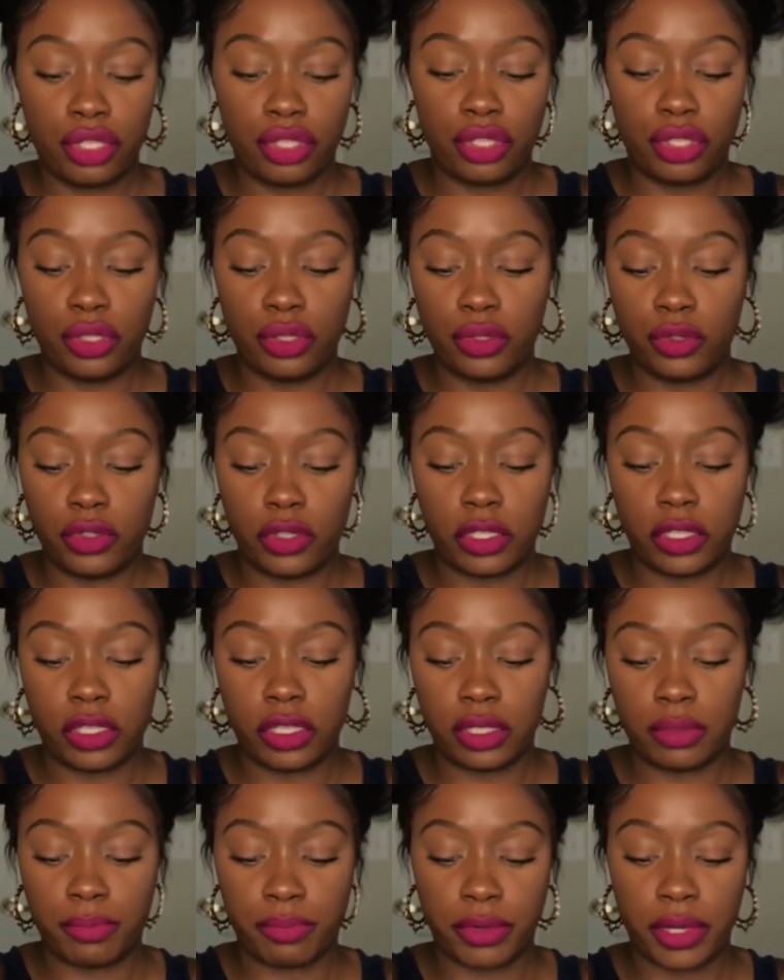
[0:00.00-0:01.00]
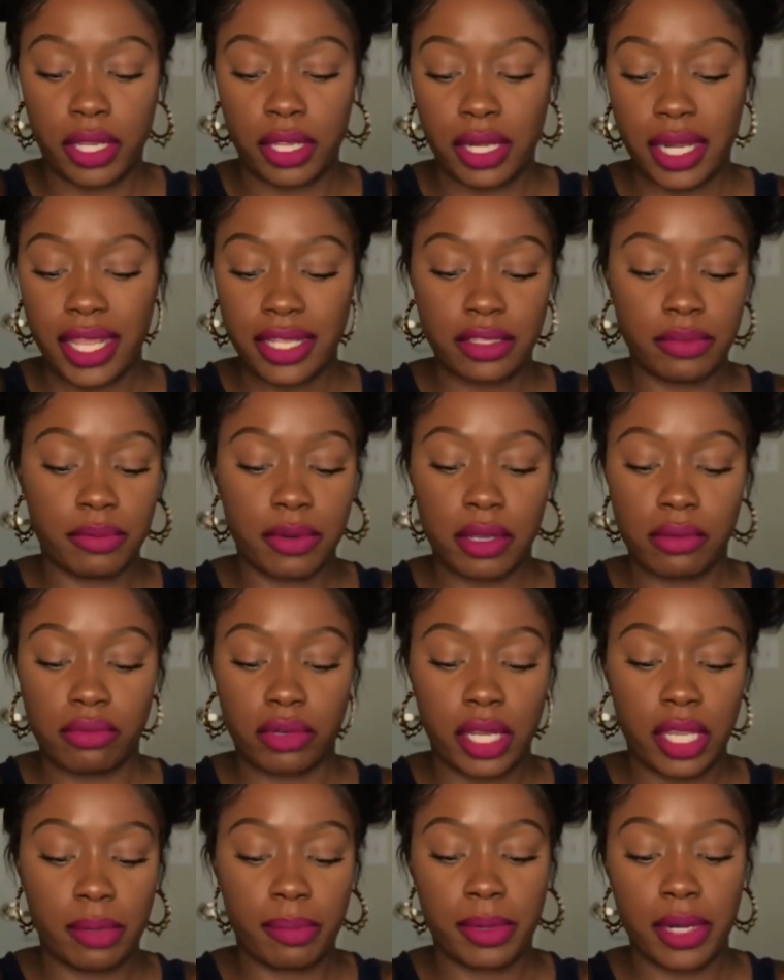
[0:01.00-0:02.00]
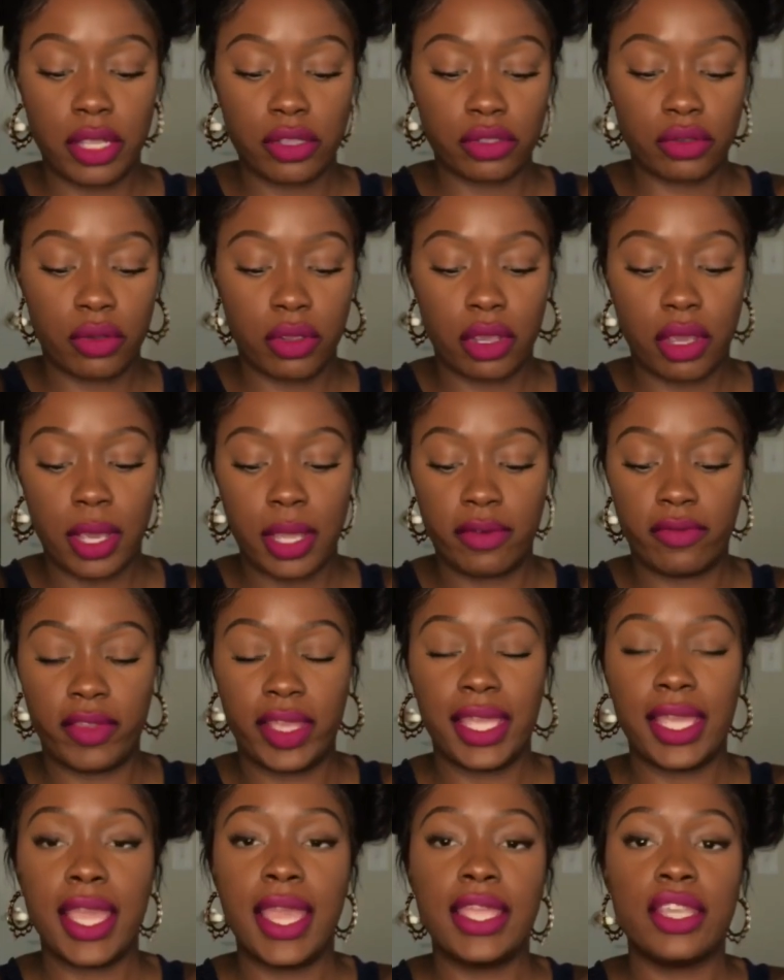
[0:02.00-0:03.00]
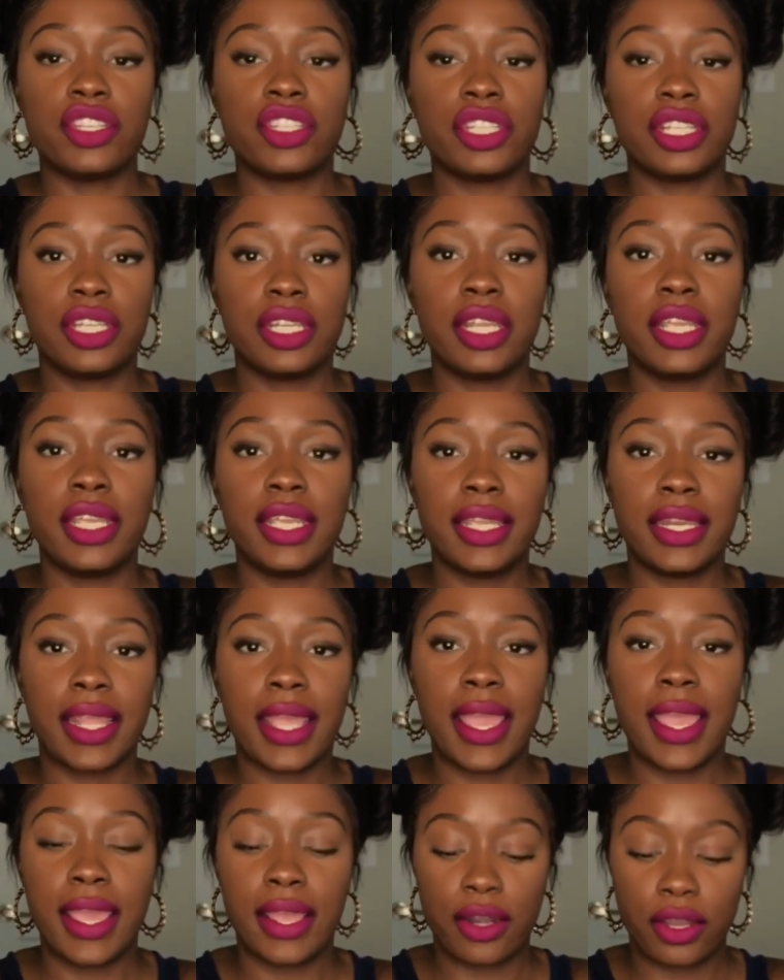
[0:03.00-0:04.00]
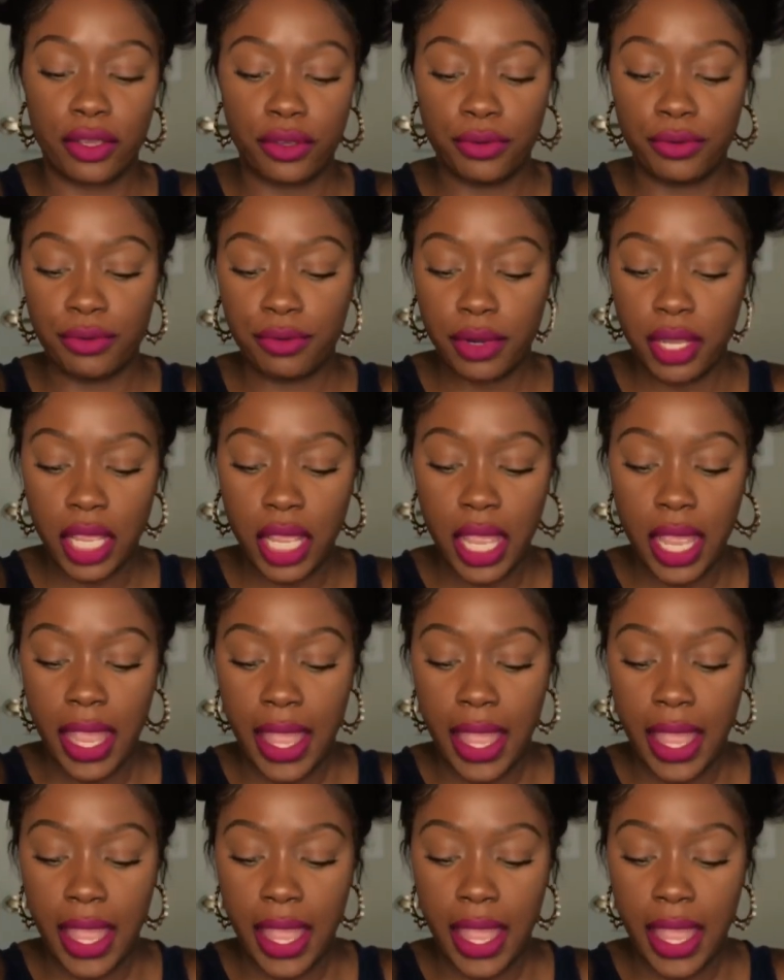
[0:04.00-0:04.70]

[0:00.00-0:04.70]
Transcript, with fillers: to spring, not spring break, but I was going on vacation in Cancun,